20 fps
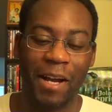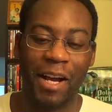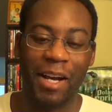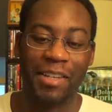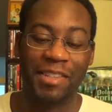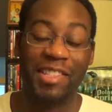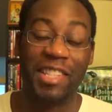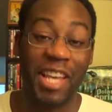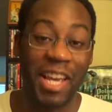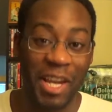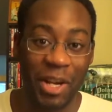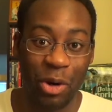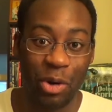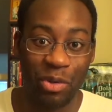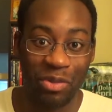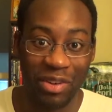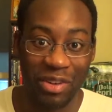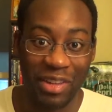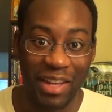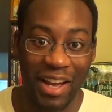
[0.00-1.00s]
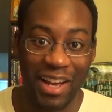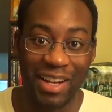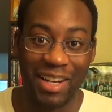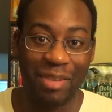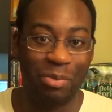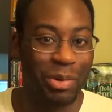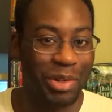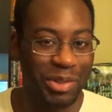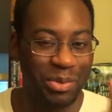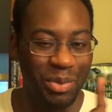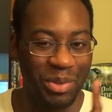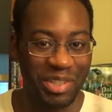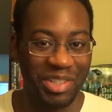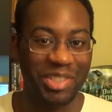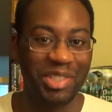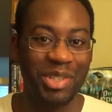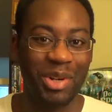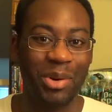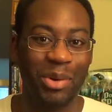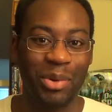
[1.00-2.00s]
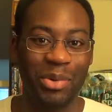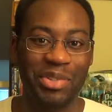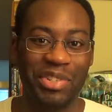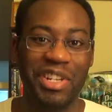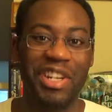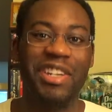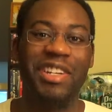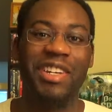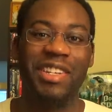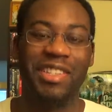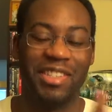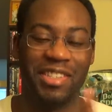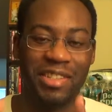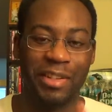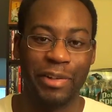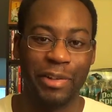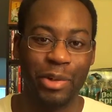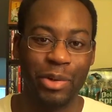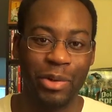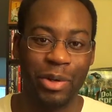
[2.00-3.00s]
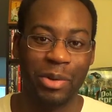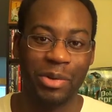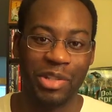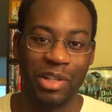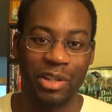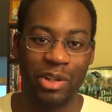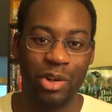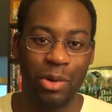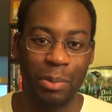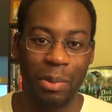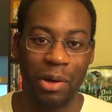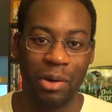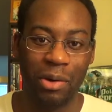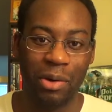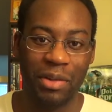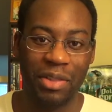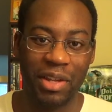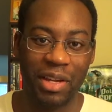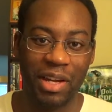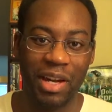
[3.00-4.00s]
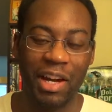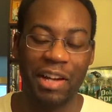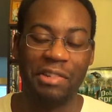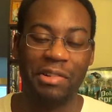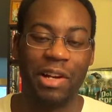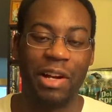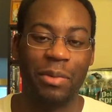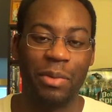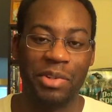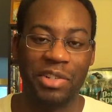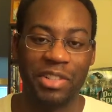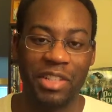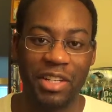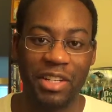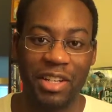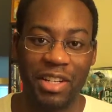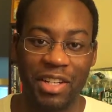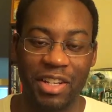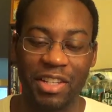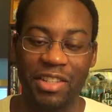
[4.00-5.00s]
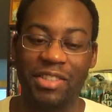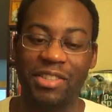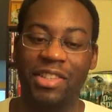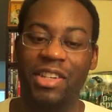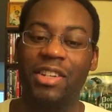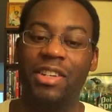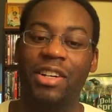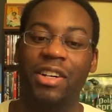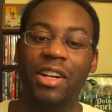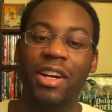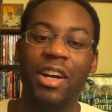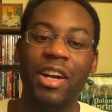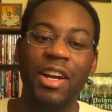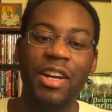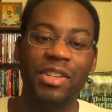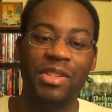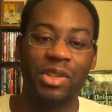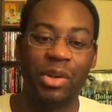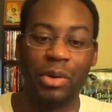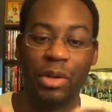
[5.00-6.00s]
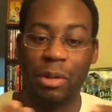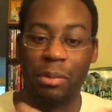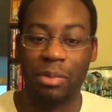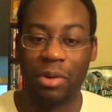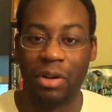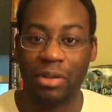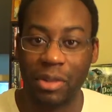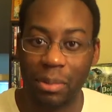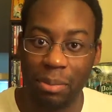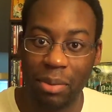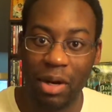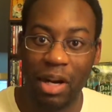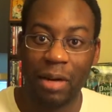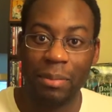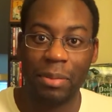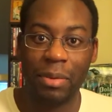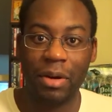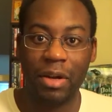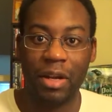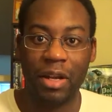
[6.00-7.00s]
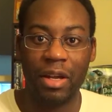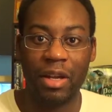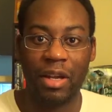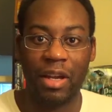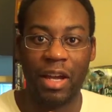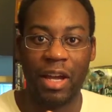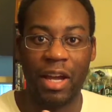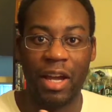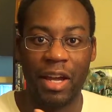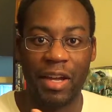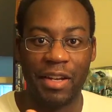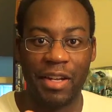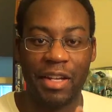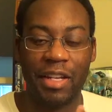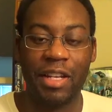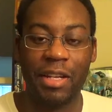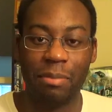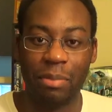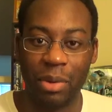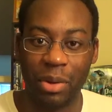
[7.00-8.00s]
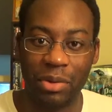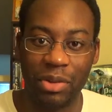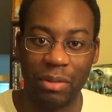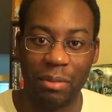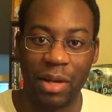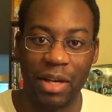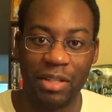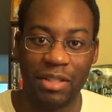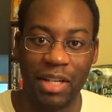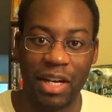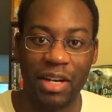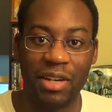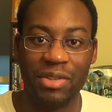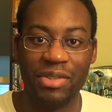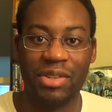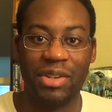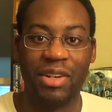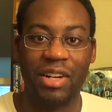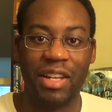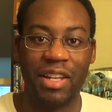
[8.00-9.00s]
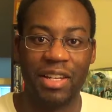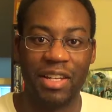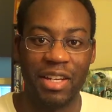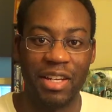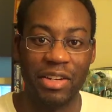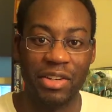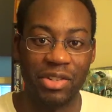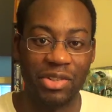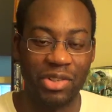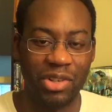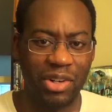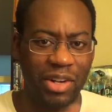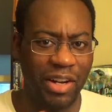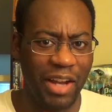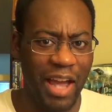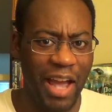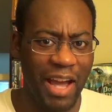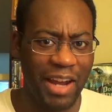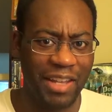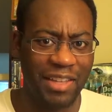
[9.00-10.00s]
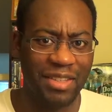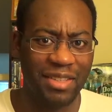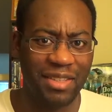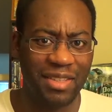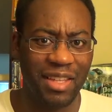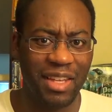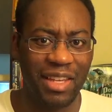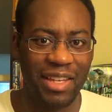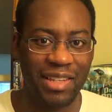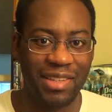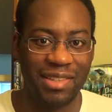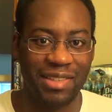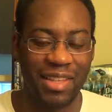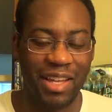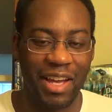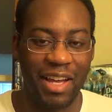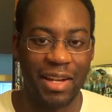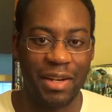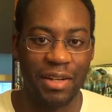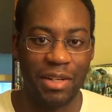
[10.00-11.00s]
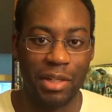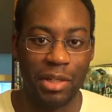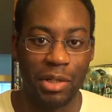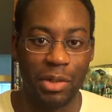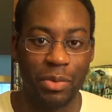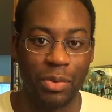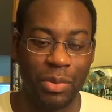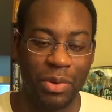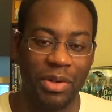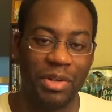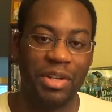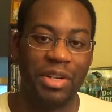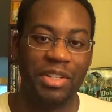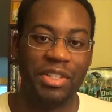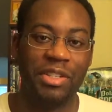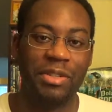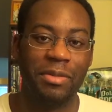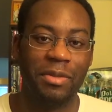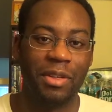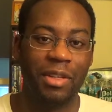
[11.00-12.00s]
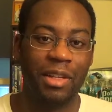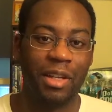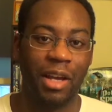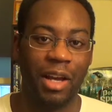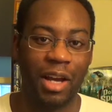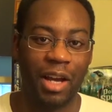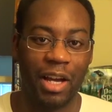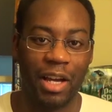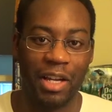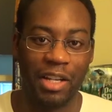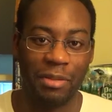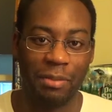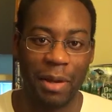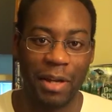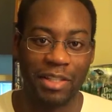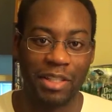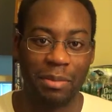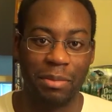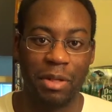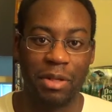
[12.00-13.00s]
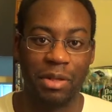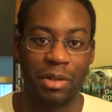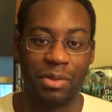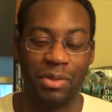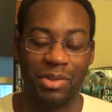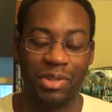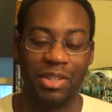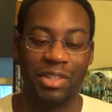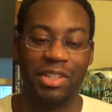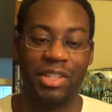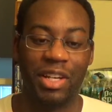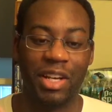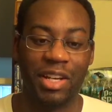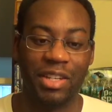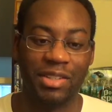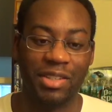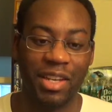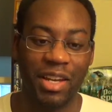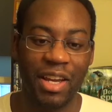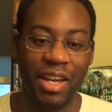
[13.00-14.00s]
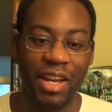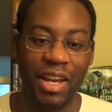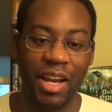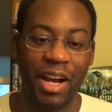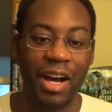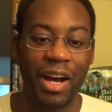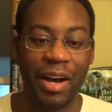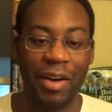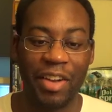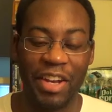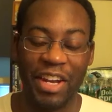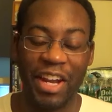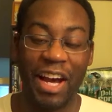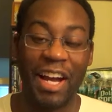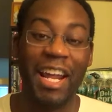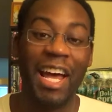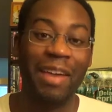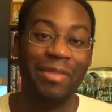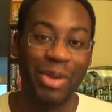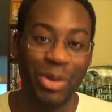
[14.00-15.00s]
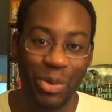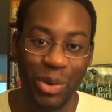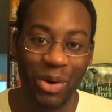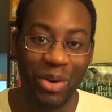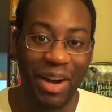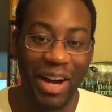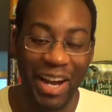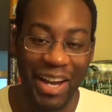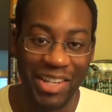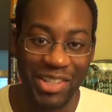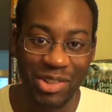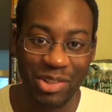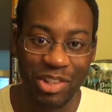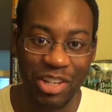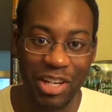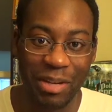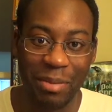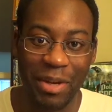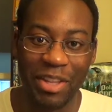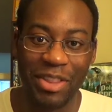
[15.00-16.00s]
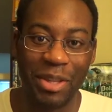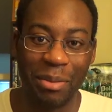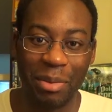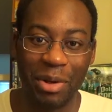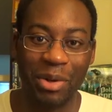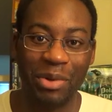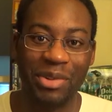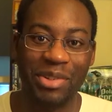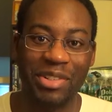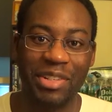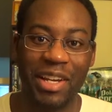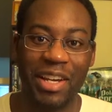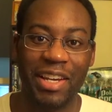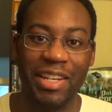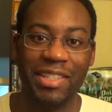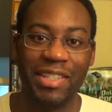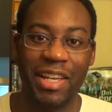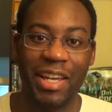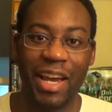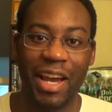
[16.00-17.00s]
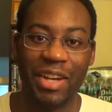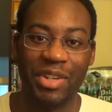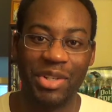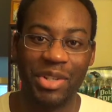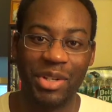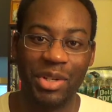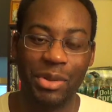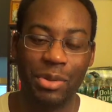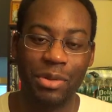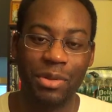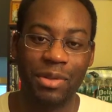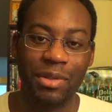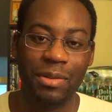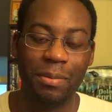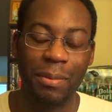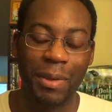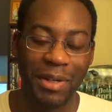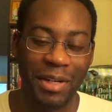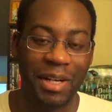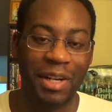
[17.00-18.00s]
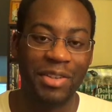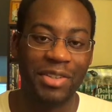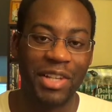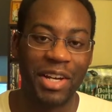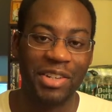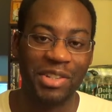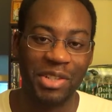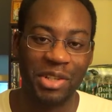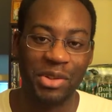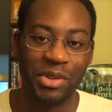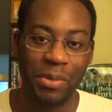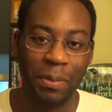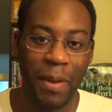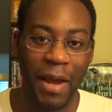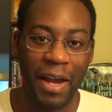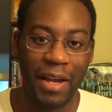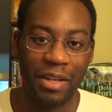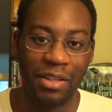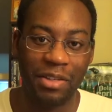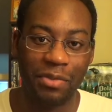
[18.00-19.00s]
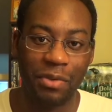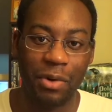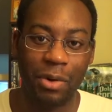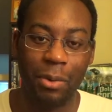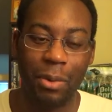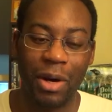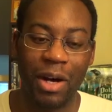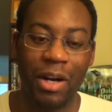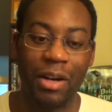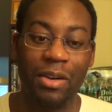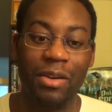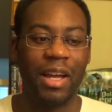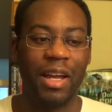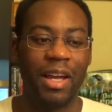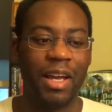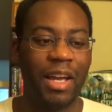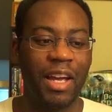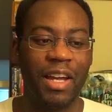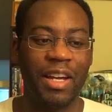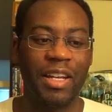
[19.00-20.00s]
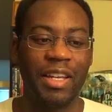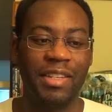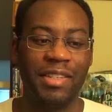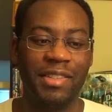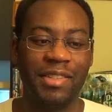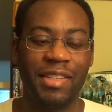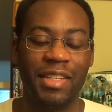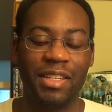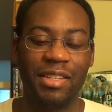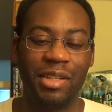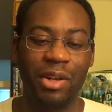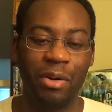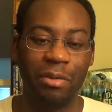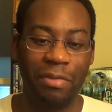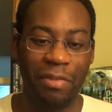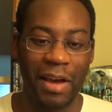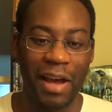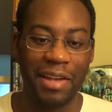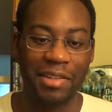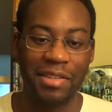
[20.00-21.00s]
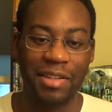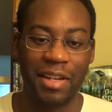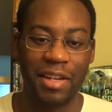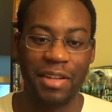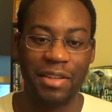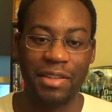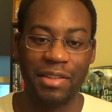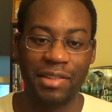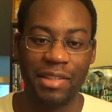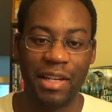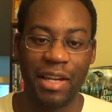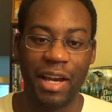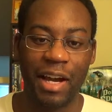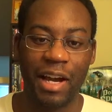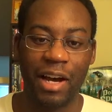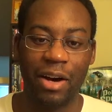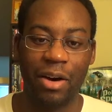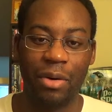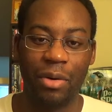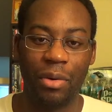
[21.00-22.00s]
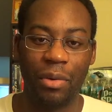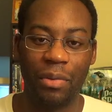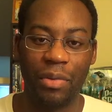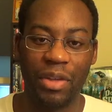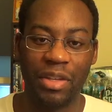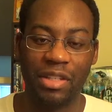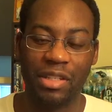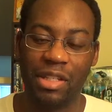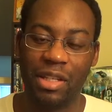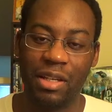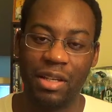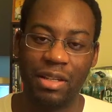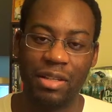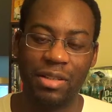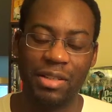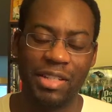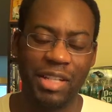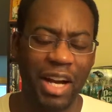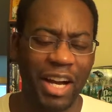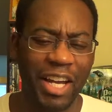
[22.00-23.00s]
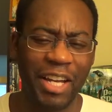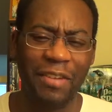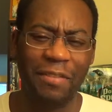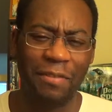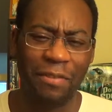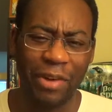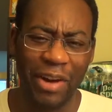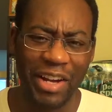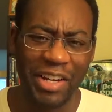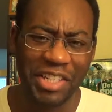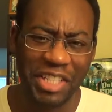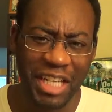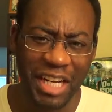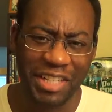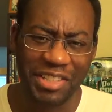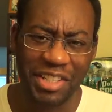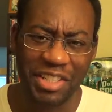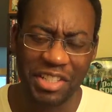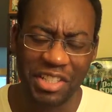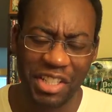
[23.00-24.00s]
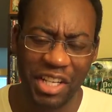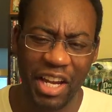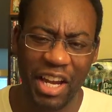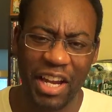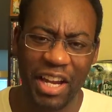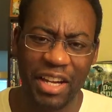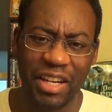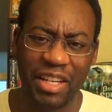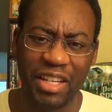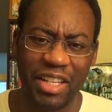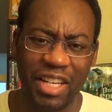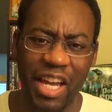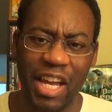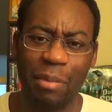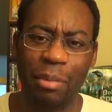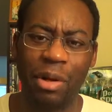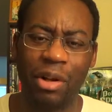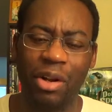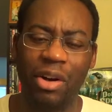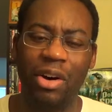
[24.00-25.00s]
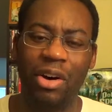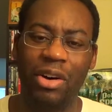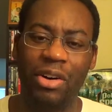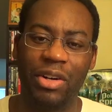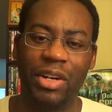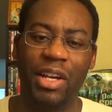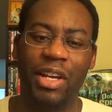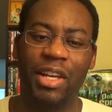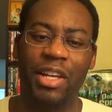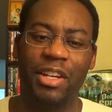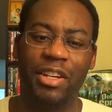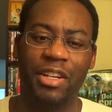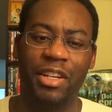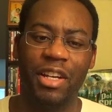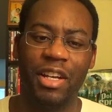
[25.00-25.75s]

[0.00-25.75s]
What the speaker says: say over that, which is total genius. It was the loophole in the contract which they didn't consider. So he brought the property and then he built the McDonald's on it, and then he just started adding things that you would expect him to do, such as not having real ice cream in the milkshakes. McDonald's actually used packets for a while, and it's so fascinating to see how this giant franchising chain came along and